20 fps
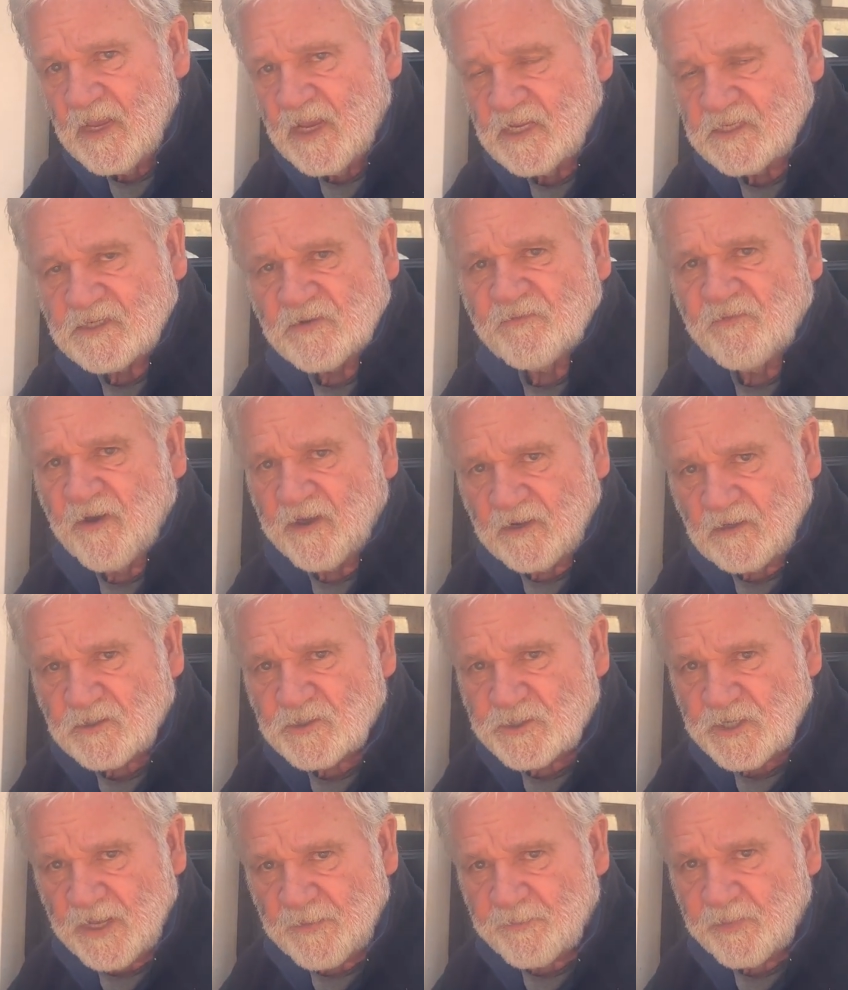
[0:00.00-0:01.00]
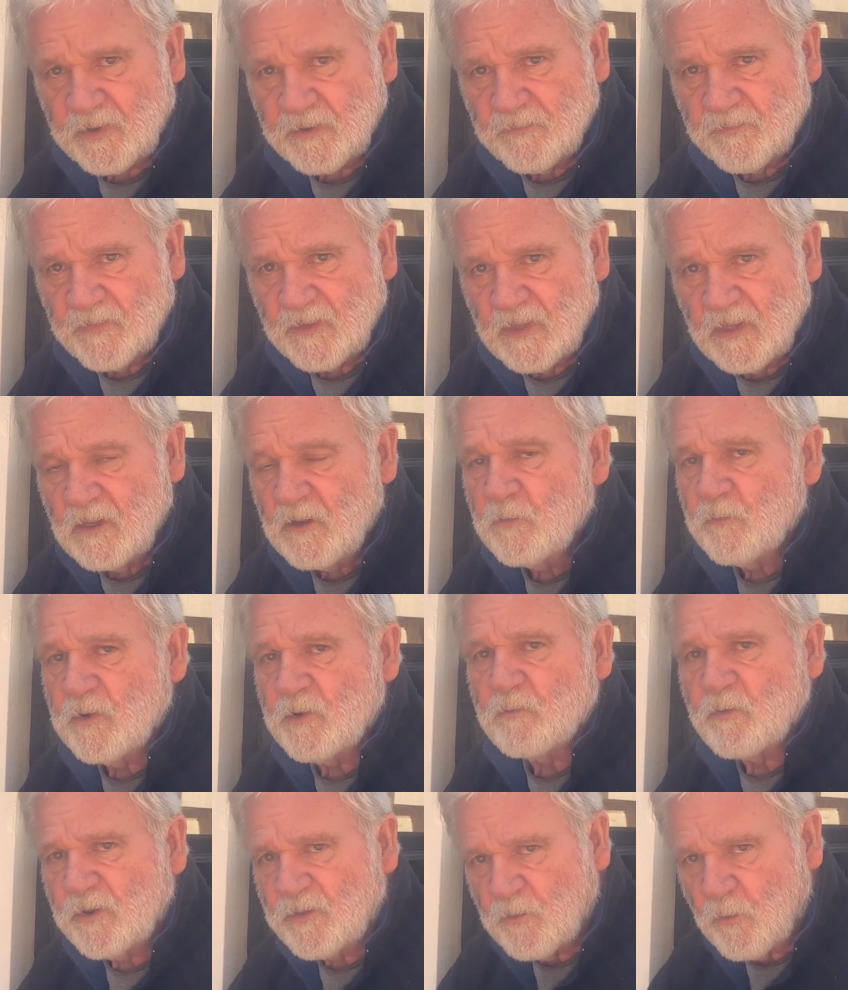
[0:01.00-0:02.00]
As a final step,
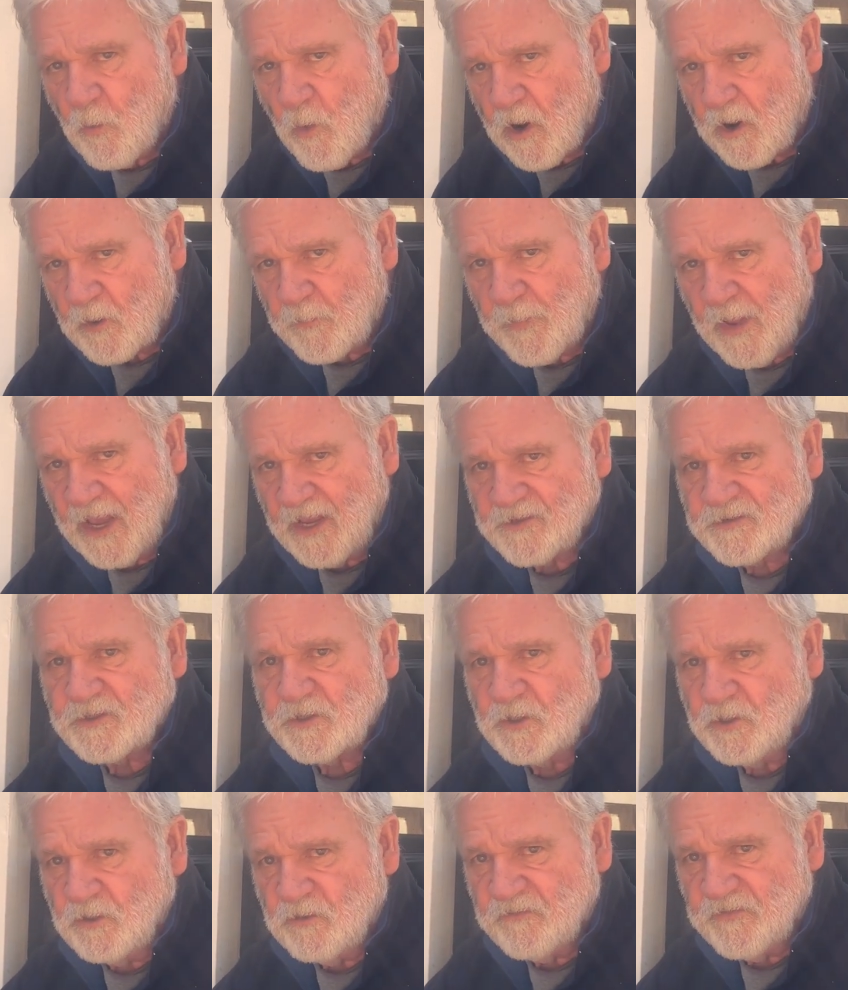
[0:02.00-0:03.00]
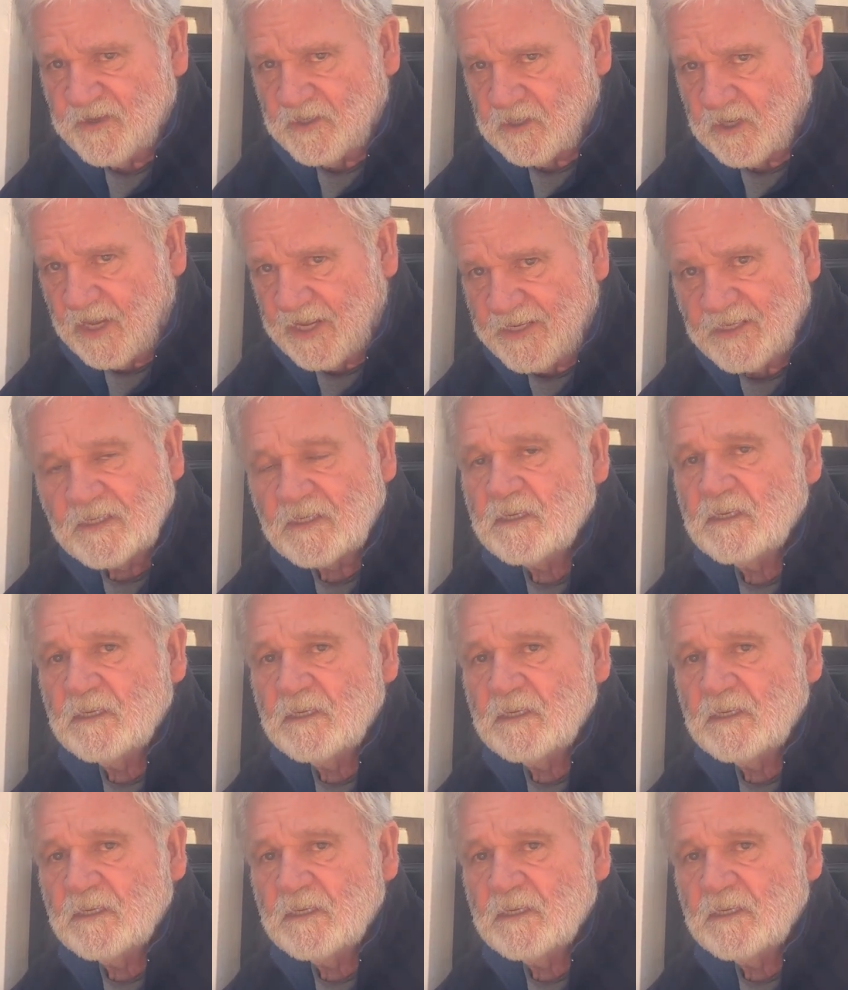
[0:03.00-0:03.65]
we run the water past a UV light,